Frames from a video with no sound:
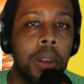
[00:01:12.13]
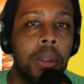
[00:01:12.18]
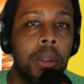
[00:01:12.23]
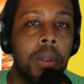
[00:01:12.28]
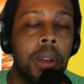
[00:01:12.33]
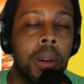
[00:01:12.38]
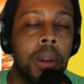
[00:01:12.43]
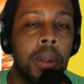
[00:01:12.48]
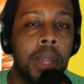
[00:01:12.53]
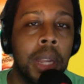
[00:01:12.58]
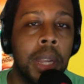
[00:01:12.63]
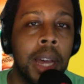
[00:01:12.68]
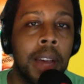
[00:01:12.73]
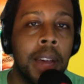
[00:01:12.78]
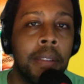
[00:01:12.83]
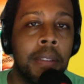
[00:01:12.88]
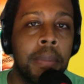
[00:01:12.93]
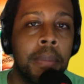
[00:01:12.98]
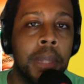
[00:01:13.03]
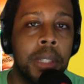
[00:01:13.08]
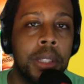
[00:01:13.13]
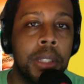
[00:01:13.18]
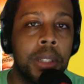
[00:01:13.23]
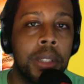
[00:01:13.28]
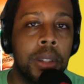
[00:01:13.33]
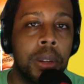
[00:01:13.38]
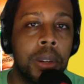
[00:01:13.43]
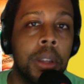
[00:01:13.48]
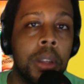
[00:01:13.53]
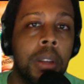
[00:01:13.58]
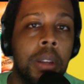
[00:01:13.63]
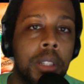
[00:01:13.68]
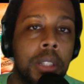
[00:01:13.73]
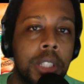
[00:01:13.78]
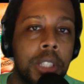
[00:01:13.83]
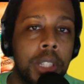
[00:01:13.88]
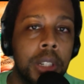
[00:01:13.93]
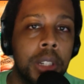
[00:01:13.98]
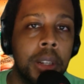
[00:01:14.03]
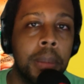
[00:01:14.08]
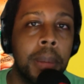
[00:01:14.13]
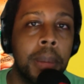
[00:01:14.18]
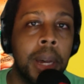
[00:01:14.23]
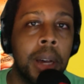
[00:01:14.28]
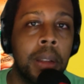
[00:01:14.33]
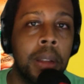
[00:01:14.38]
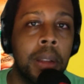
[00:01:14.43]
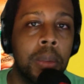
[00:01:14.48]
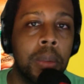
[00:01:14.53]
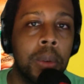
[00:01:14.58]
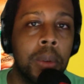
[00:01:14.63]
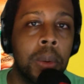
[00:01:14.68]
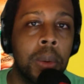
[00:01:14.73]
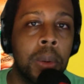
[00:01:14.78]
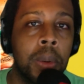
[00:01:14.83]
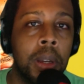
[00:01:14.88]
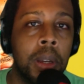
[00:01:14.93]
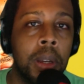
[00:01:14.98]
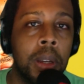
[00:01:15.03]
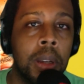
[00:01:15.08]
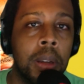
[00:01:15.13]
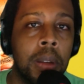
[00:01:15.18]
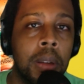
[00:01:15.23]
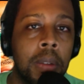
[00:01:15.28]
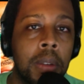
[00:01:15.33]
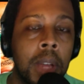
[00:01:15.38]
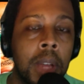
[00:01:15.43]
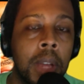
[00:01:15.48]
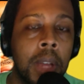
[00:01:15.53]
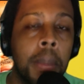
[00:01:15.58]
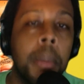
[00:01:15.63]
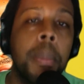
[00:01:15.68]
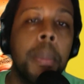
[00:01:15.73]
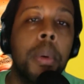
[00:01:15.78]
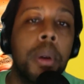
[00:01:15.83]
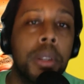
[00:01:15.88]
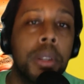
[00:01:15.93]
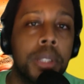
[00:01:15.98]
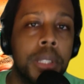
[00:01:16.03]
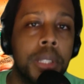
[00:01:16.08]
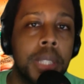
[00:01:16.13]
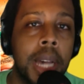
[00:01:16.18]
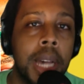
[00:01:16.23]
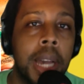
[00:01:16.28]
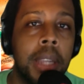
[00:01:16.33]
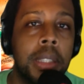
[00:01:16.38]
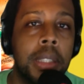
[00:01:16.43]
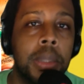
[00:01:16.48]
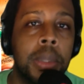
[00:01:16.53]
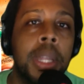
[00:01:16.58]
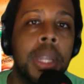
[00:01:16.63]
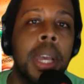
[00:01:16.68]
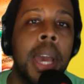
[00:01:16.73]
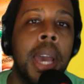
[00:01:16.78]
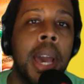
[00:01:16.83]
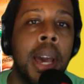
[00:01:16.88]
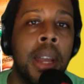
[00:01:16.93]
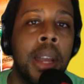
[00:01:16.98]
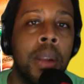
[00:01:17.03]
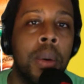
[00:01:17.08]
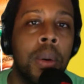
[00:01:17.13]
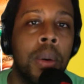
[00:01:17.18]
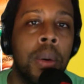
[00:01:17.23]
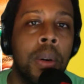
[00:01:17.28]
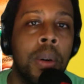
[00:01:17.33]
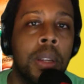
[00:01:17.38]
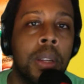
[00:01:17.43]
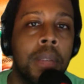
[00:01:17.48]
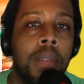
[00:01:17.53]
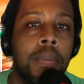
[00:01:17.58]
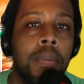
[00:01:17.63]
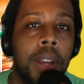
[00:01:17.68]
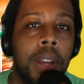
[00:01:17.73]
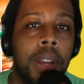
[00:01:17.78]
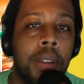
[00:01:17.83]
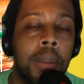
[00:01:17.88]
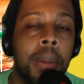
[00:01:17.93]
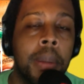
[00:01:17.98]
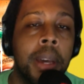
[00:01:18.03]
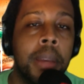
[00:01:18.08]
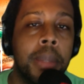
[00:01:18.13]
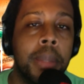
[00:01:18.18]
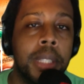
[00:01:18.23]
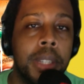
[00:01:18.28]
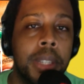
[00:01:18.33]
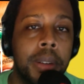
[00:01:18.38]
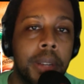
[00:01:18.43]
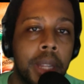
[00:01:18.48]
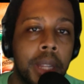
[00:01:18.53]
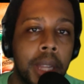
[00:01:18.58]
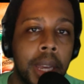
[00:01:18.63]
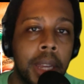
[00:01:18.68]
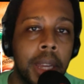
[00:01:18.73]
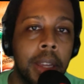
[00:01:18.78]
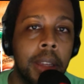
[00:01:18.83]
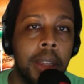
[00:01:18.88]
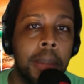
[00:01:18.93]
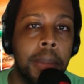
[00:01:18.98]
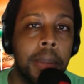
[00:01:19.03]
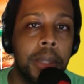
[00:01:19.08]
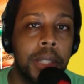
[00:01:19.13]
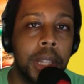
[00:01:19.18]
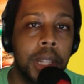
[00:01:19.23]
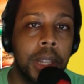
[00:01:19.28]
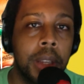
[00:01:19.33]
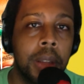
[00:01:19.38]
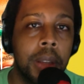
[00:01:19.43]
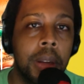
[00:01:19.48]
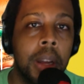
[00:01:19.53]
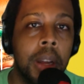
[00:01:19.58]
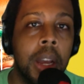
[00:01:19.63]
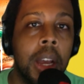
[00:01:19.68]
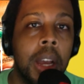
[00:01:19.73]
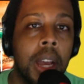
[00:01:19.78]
you know that I've mentioned earlier this year about the role of memorial societies and what they had on Confederate monuments here in Atlanta in particular.